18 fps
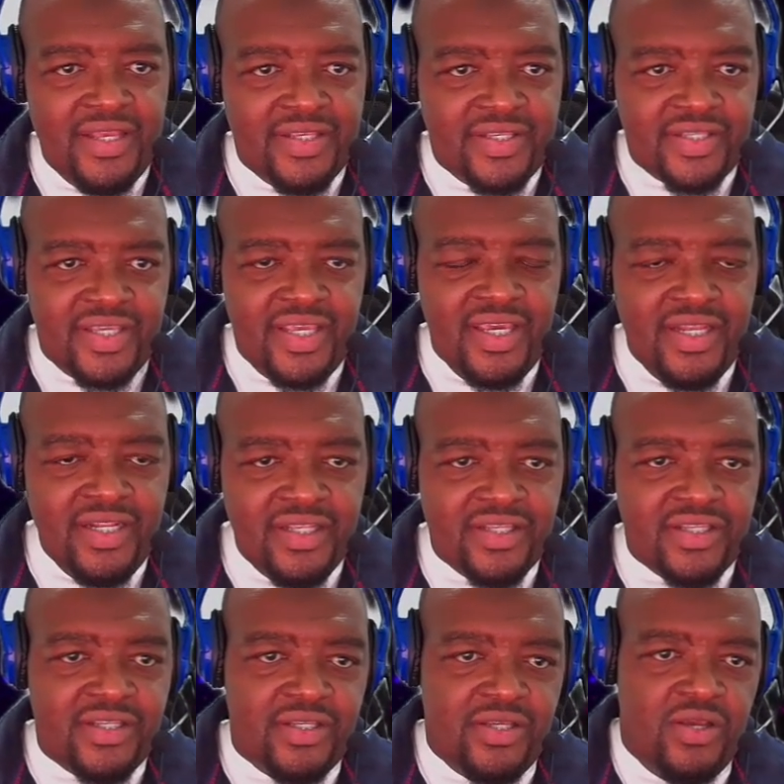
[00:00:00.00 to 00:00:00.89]

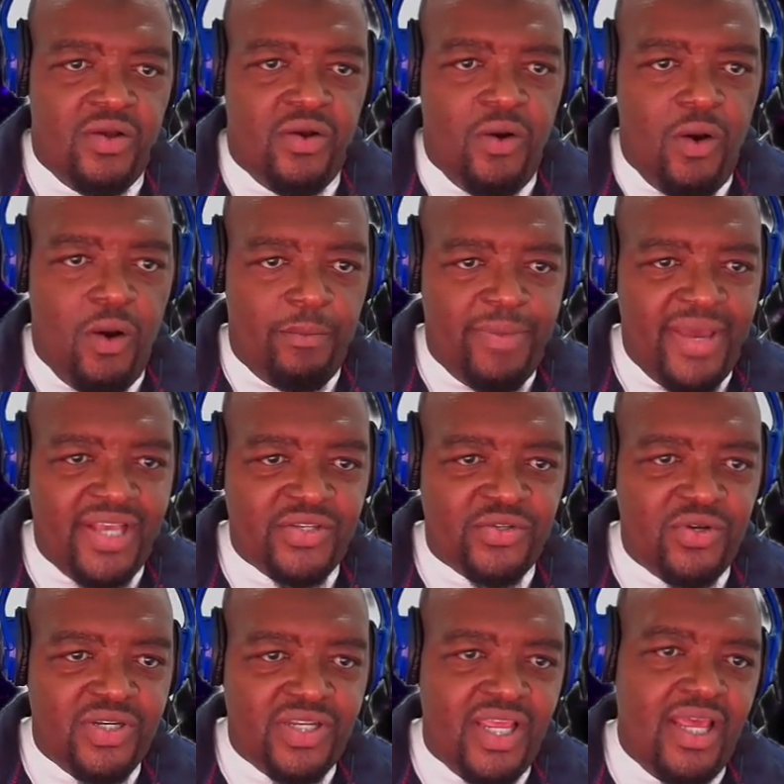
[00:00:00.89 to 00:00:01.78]
skills or
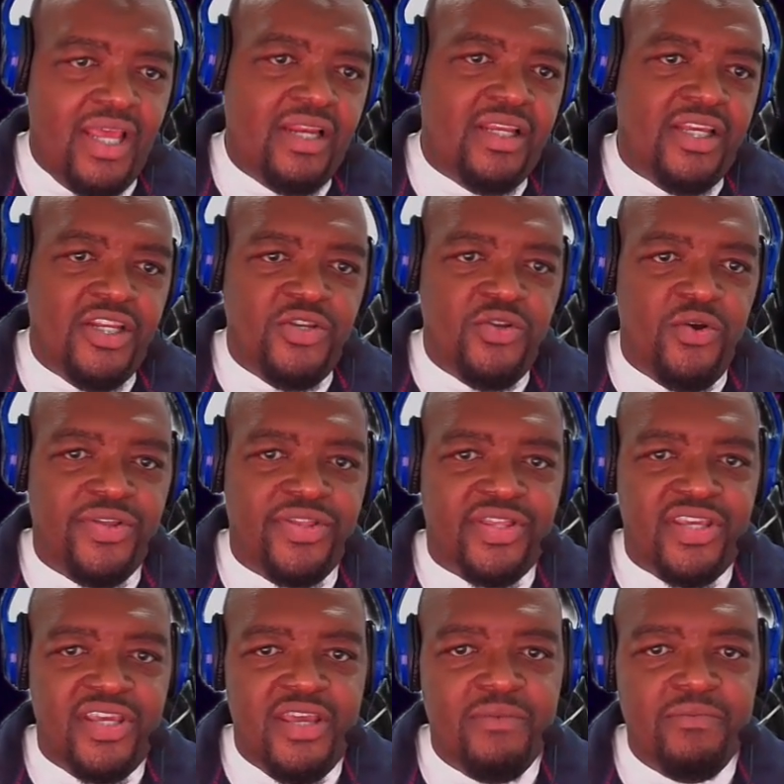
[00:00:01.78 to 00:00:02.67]
personnel in your
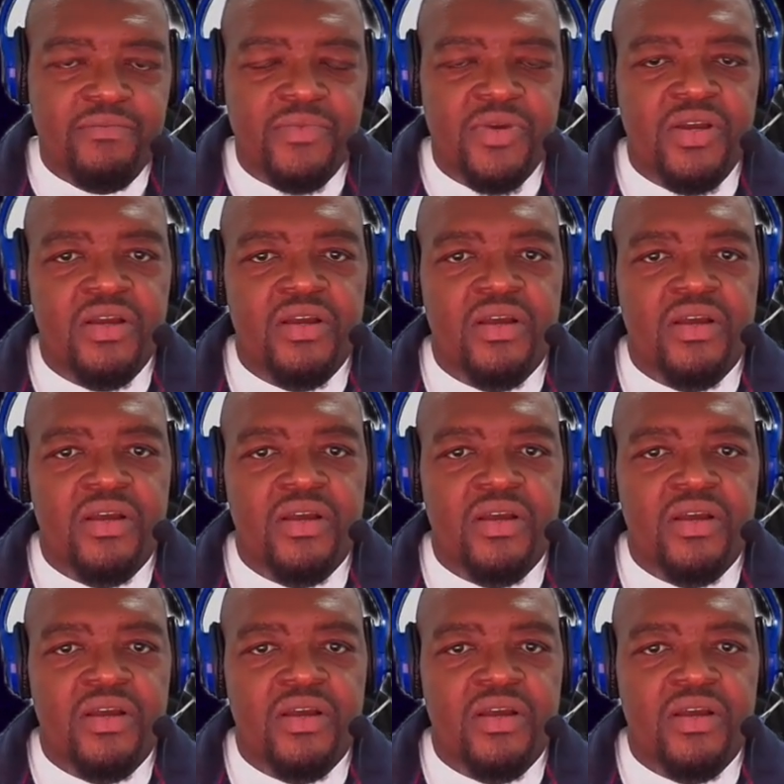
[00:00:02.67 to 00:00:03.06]
team,